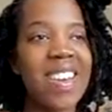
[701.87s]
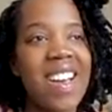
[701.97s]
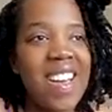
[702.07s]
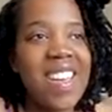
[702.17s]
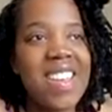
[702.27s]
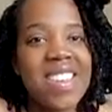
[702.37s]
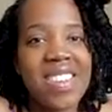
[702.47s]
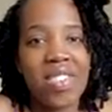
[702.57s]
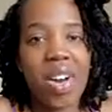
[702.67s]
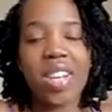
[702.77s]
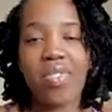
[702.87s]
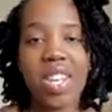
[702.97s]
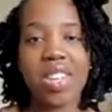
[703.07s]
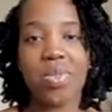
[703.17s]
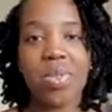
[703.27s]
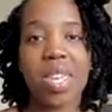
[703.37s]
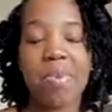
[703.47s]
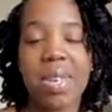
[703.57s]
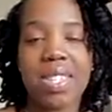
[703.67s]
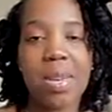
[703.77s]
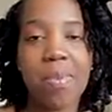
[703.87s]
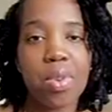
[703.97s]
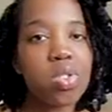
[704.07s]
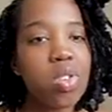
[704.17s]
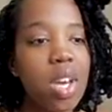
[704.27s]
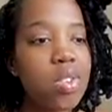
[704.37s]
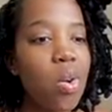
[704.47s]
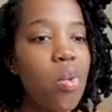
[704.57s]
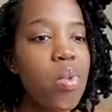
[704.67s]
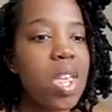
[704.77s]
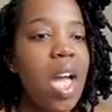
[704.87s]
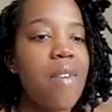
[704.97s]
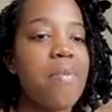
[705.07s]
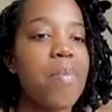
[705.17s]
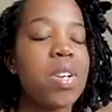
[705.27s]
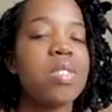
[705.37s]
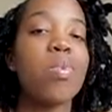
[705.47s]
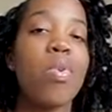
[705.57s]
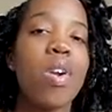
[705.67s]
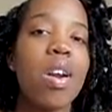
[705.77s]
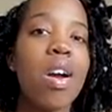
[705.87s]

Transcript: I really do keep it simple, so that I don't really have much more